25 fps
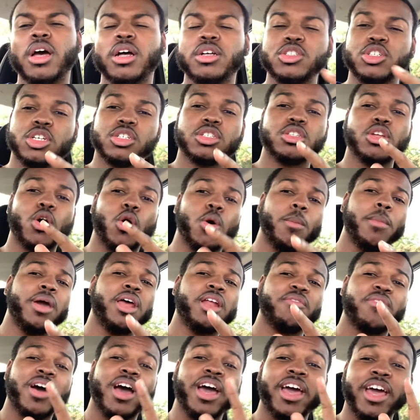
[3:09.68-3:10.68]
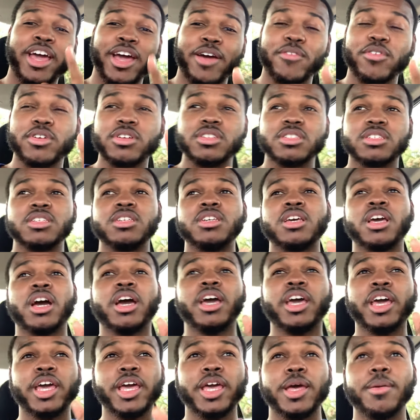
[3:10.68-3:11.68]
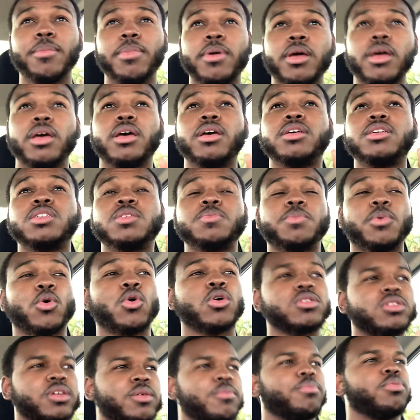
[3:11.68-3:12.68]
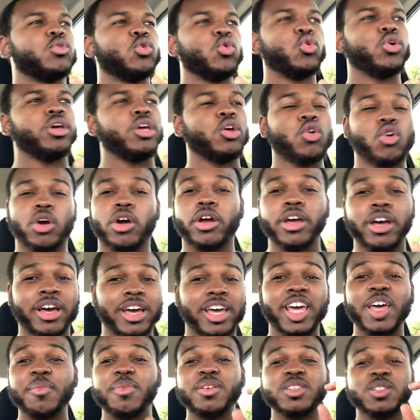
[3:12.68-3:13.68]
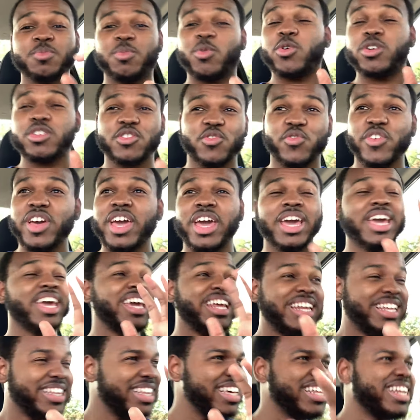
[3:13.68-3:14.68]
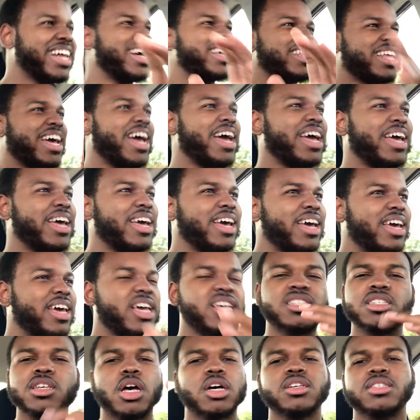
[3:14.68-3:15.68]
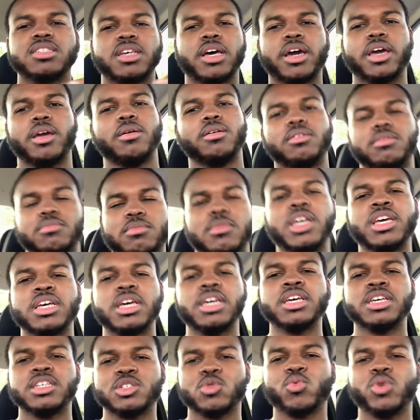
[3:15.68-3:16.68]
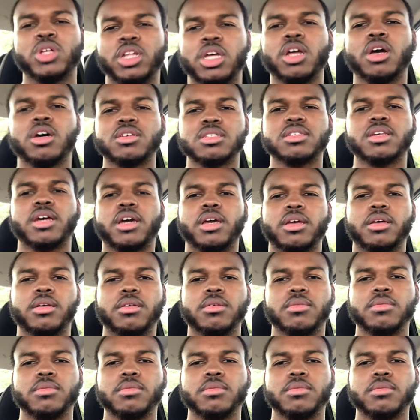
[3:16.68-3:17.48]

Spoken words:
Just know, man, if I ever see a Hibbett Sports employee or a Hibbett Sports fan, anything like that, it's on site. It's really on site.